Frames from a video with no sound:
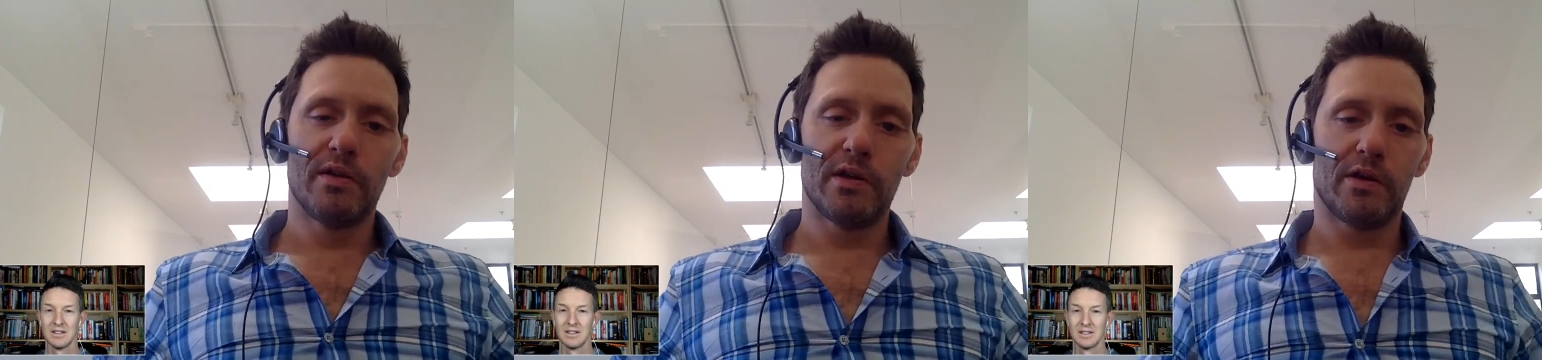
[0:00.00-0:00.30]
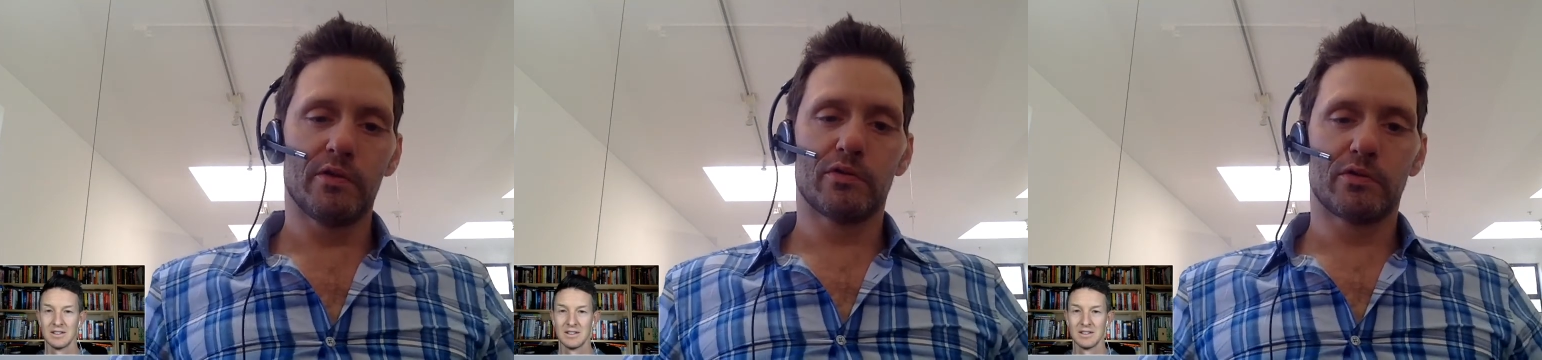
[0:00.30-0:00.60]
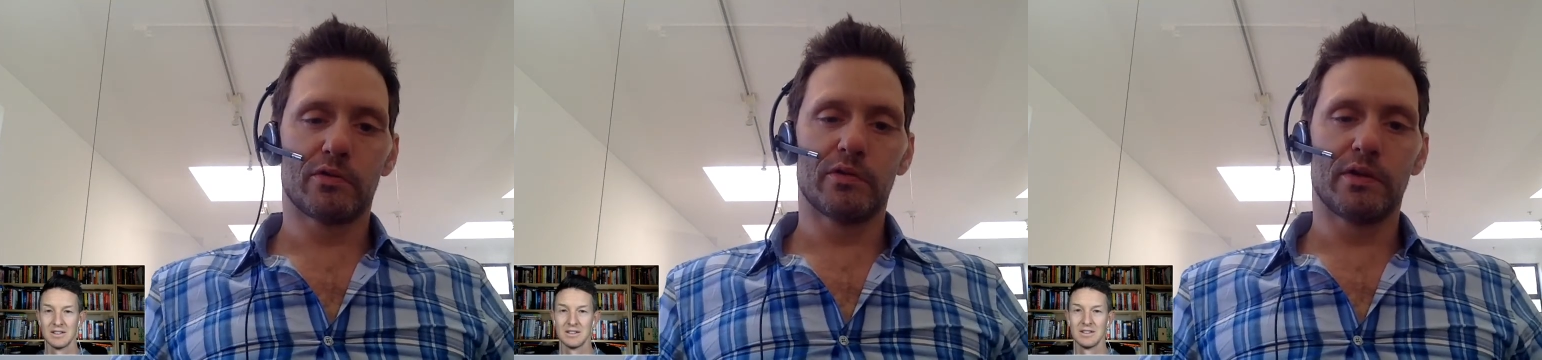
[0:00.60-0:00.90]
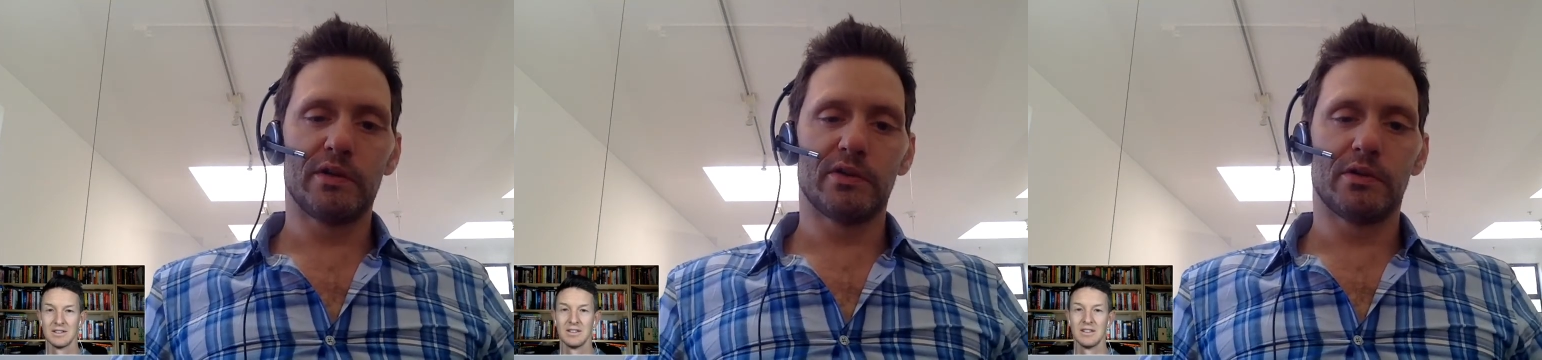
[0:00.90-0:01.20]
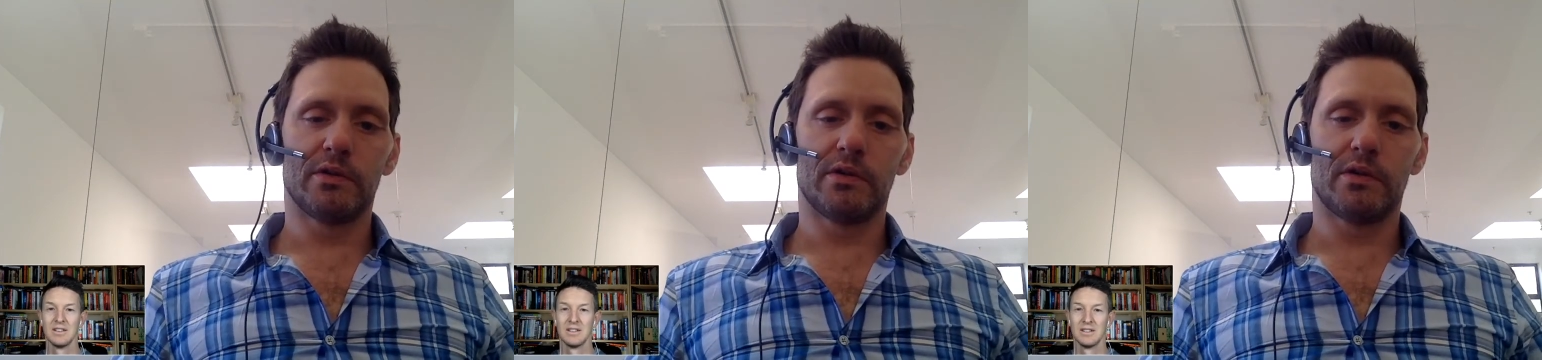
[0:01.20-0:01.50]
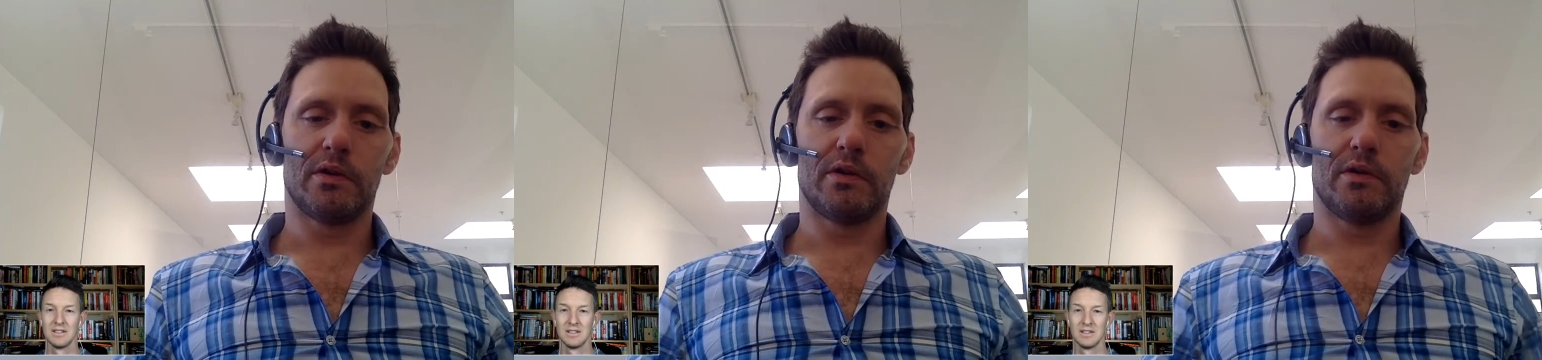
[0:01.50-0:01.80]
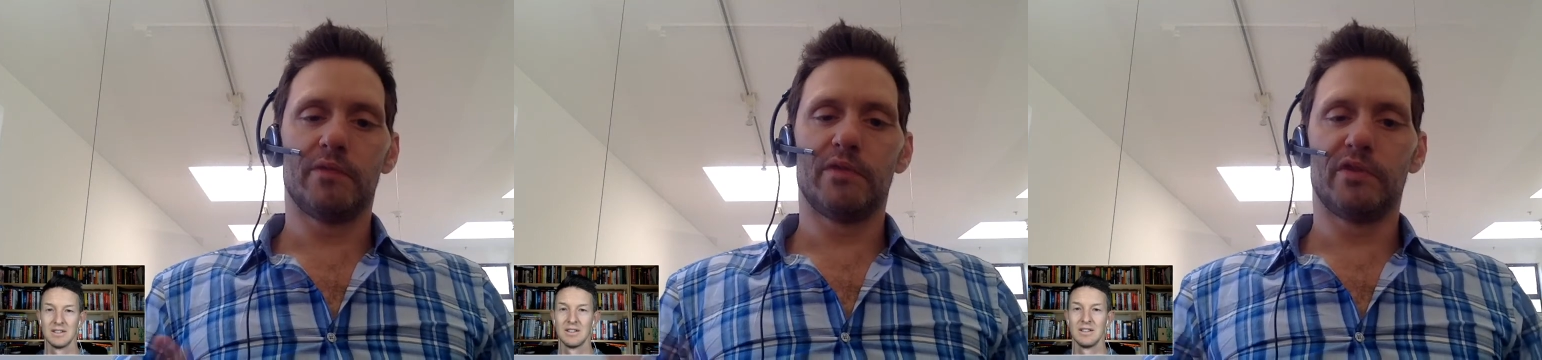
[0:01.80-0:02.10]
Speaker 1: you know, creates a
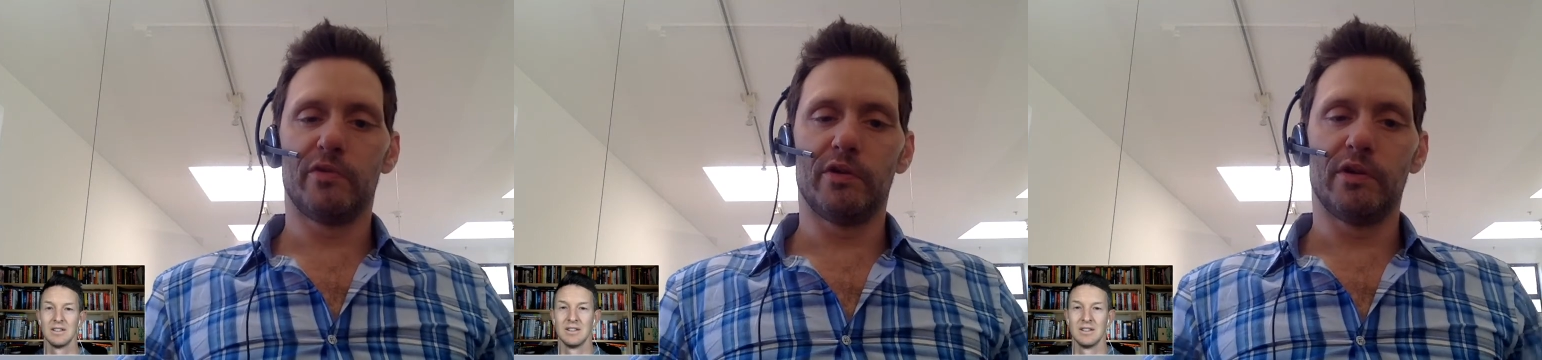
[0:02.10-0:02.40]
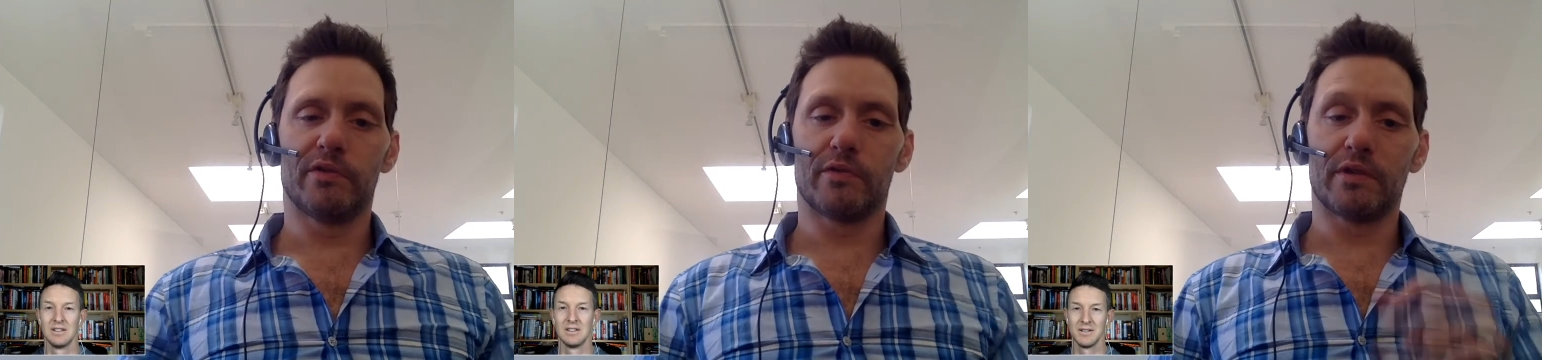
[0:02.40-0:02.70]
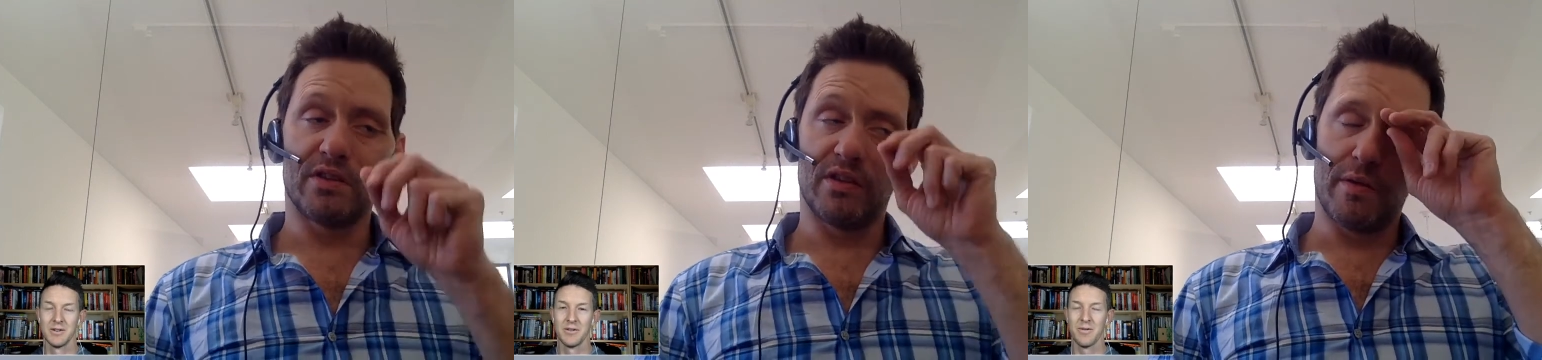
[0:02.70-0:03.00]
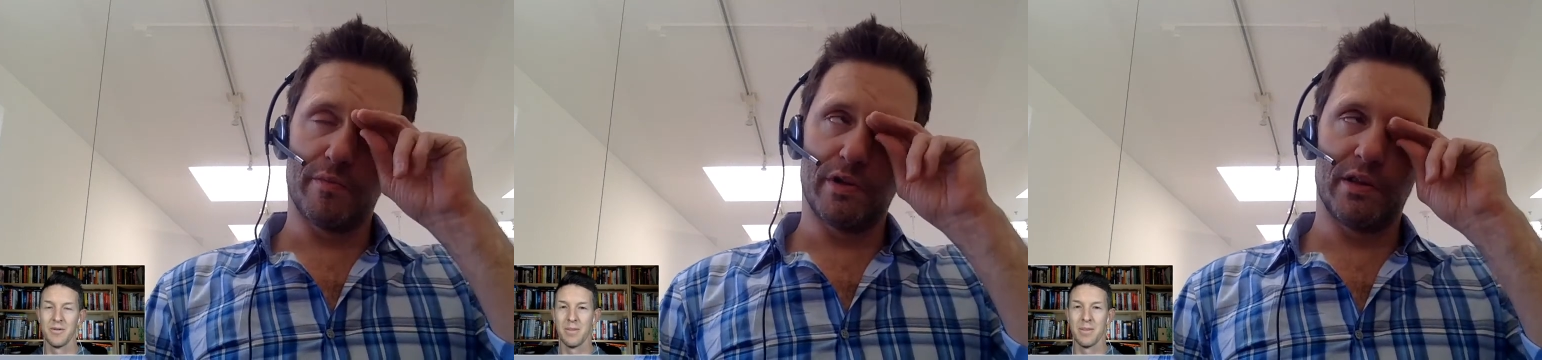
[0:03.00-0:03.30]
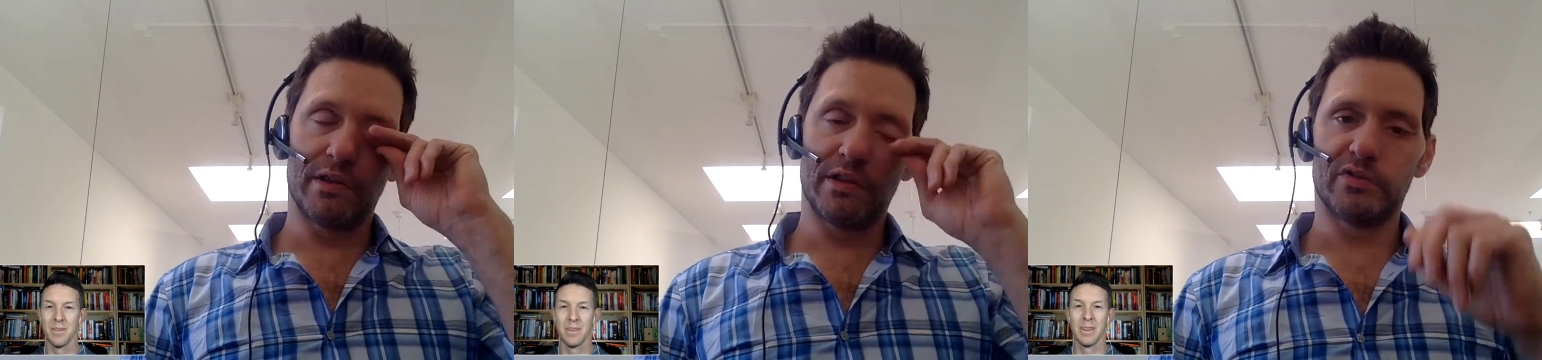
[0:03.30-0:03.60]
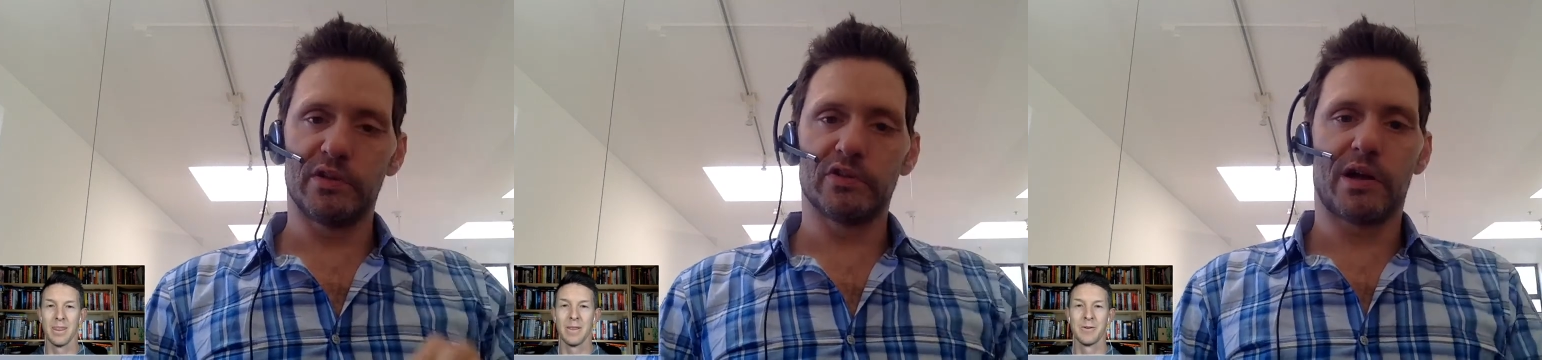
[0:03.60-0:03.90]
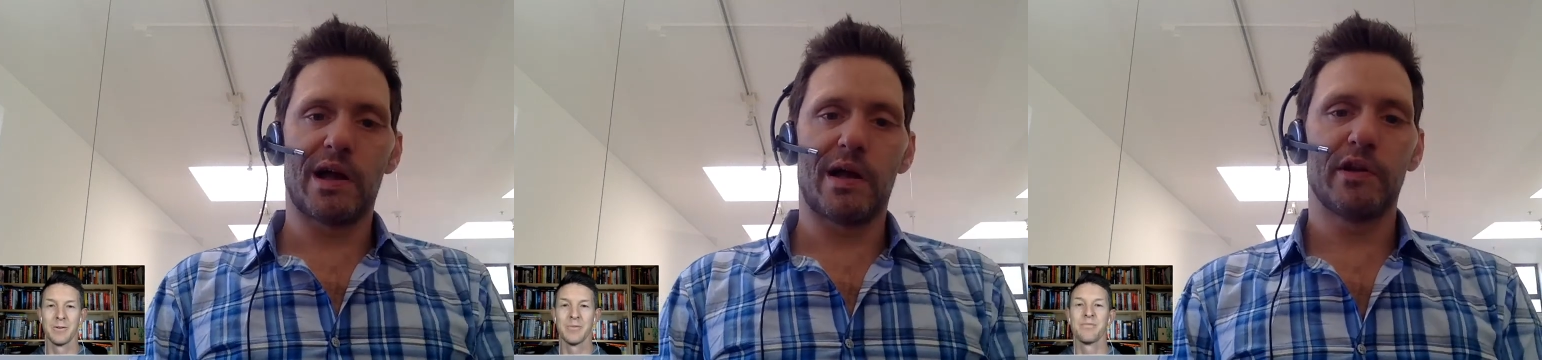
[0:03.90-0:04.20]
visibility for the rest of the company that these things
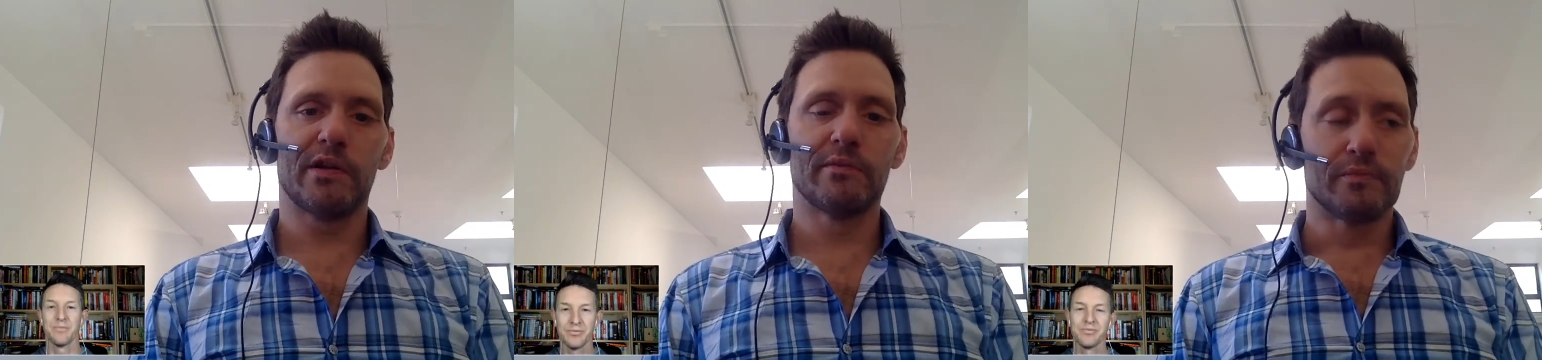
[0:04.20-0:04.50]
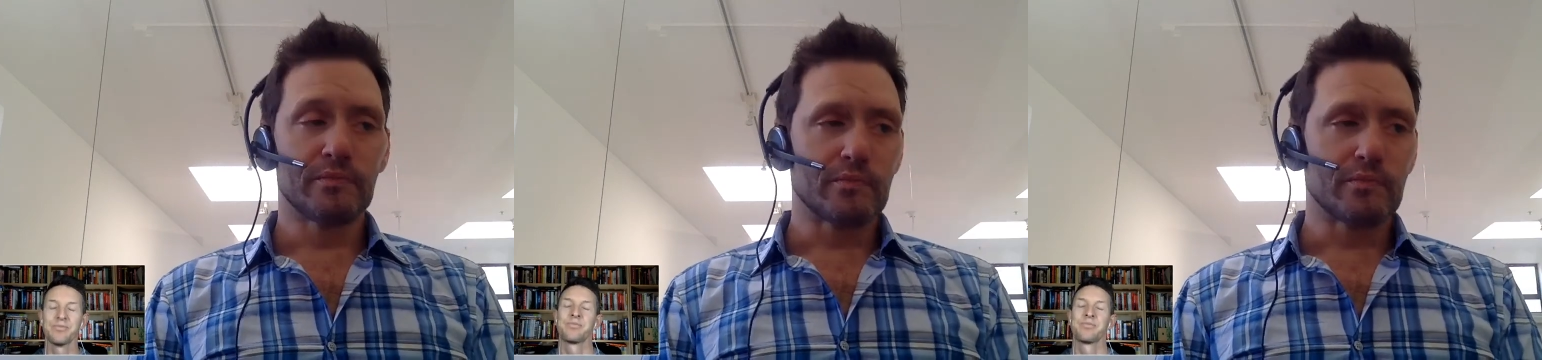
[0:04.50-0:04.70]
are happening.